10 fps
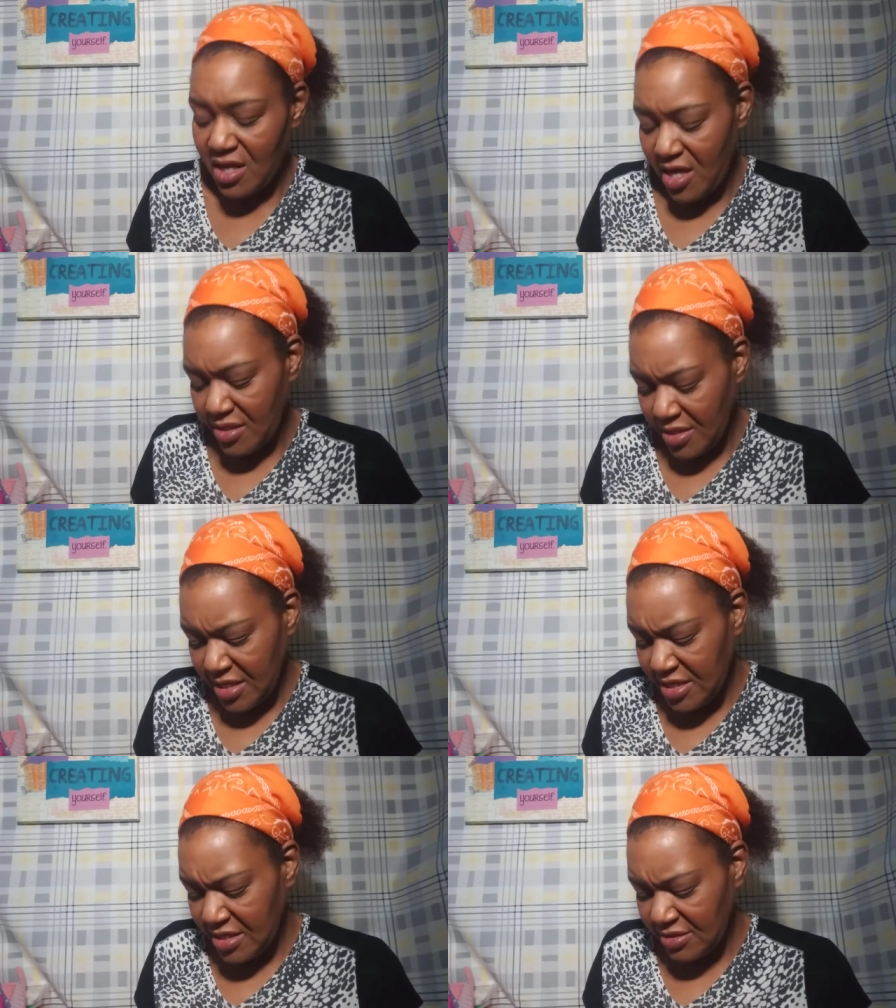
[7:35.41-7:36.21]
And
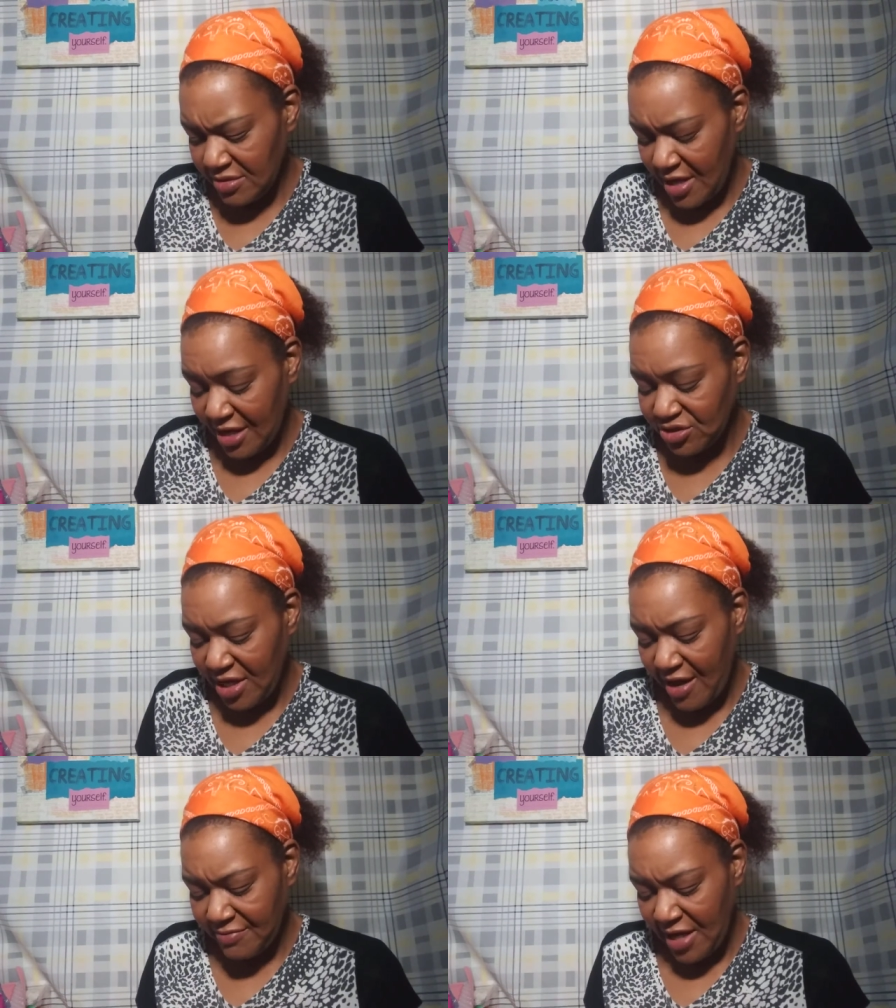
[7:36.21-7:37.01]
these actually
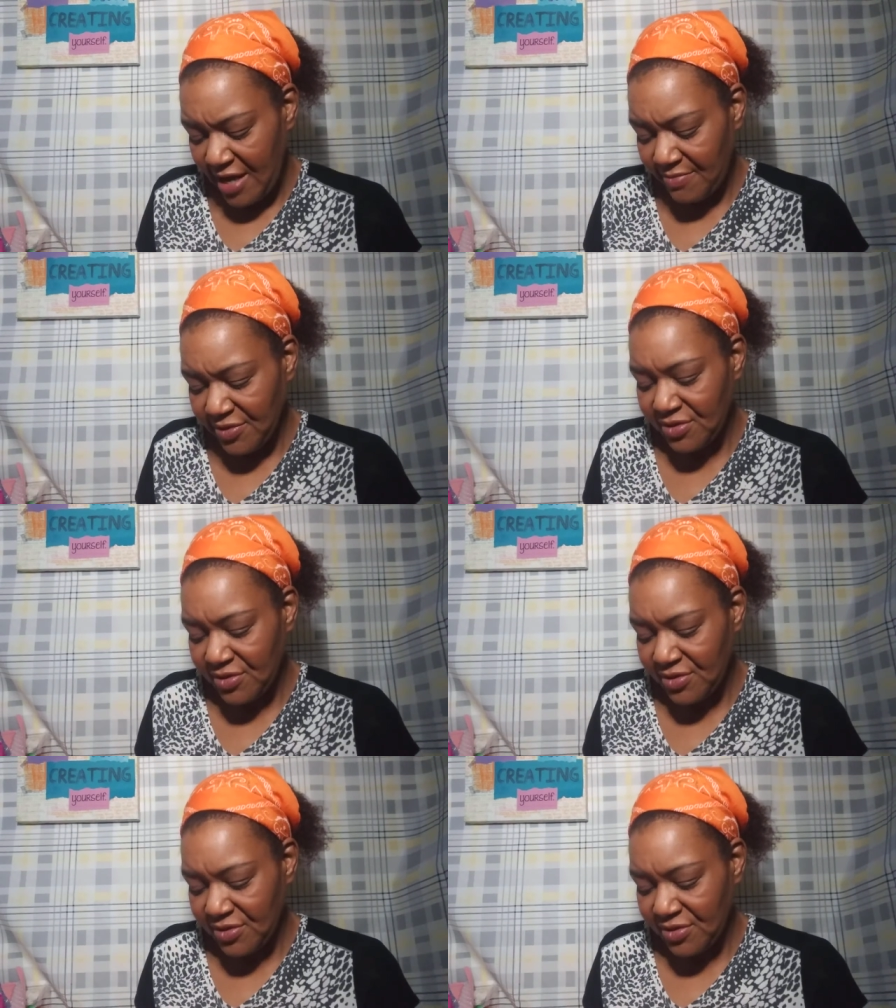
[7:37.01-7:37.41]
have names.